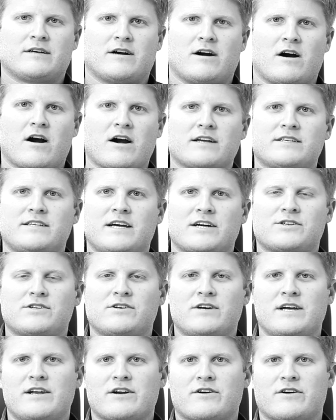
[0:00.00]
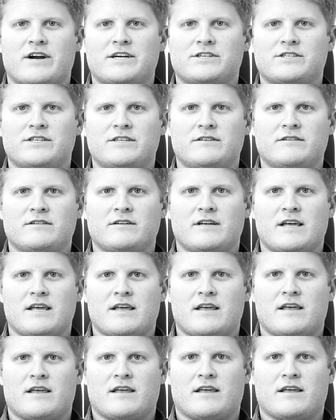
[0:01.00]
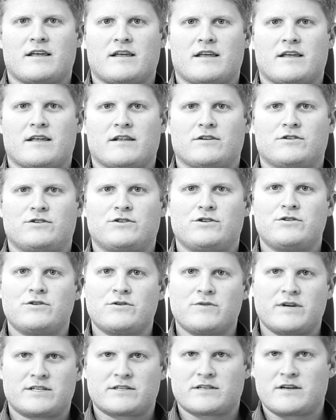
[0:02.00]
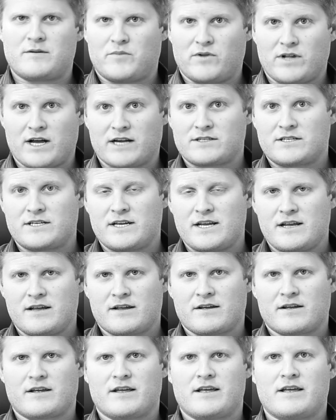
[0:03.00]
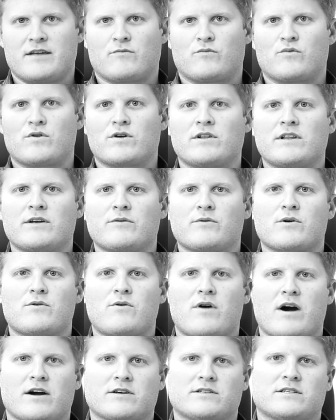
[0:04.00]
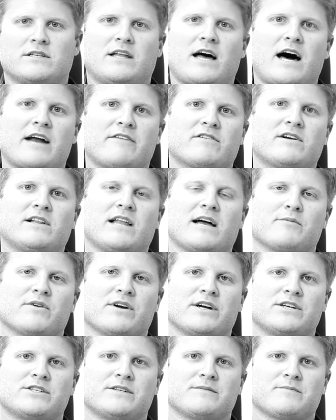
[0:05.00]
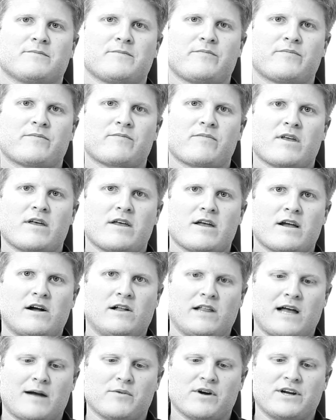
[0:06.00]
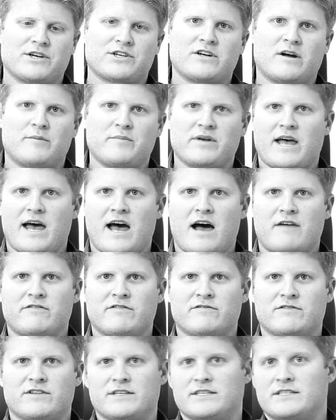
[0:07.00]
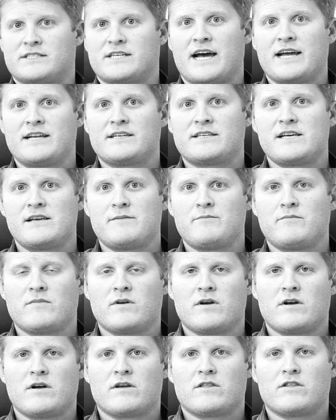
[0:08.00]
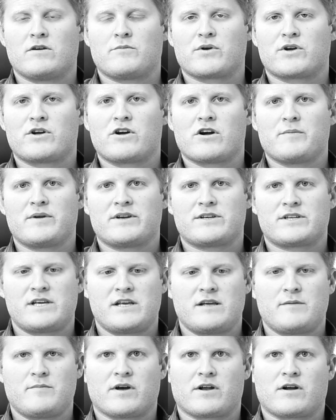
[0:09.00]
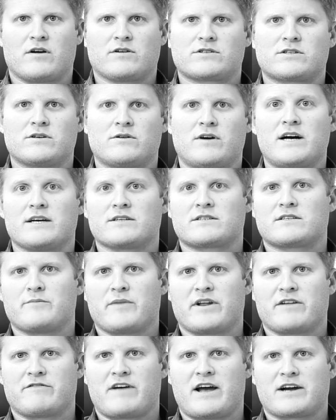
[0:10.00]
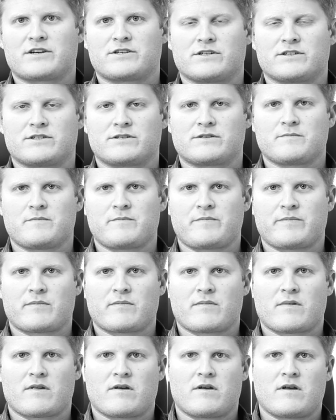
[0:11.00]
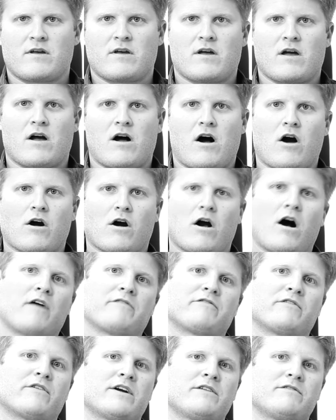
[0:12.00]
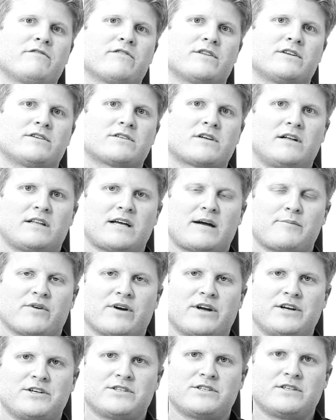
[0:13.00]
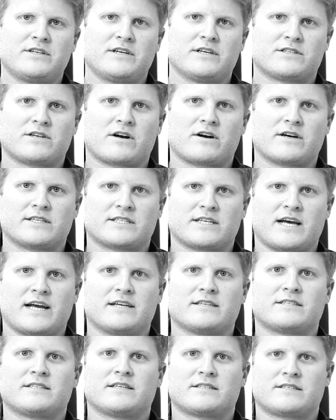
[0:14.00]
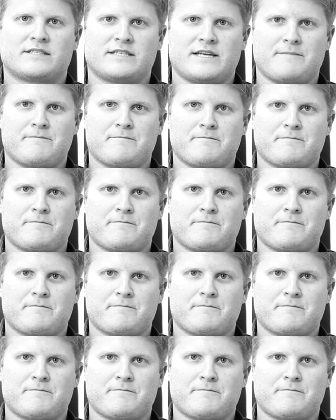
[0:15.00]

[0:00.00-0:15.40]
Architectural integration, due to its complexity, really requires a lot of collaboration. Collaboration on behalf of the design team, the procurement team, and also us, the manufacturers. Our offering for this collaboration is our Design Assist team.